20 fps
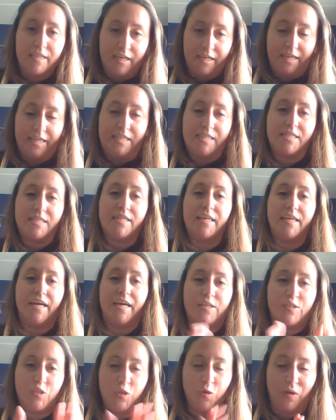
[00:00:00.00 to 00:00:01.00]
into the
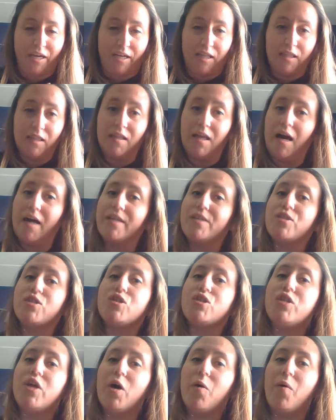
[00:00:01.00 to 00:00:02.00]
ice. You get a lot of
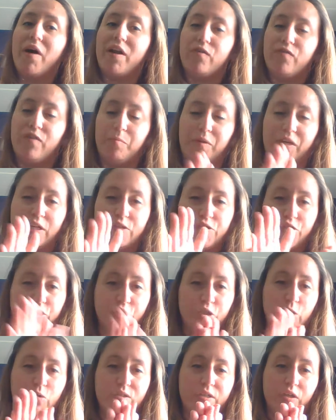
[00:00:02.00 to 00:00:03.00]
snow out of it because you're
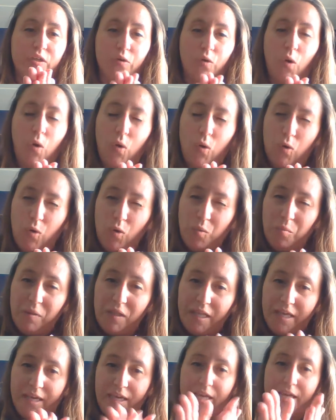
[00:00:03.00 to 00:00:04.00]
using your whole
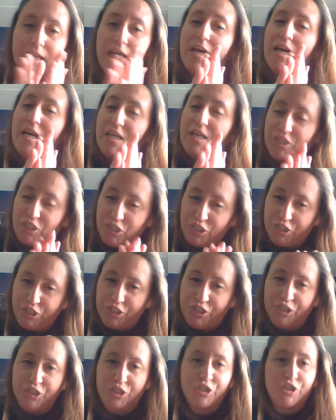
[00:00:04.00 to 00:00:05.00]
blade
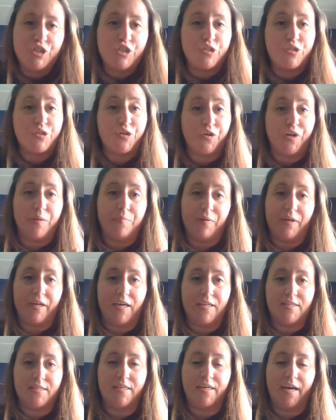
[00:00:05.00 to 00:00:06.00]
to scrape
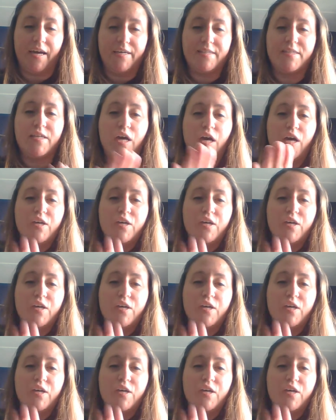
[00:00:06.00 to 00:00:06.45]
against the ice.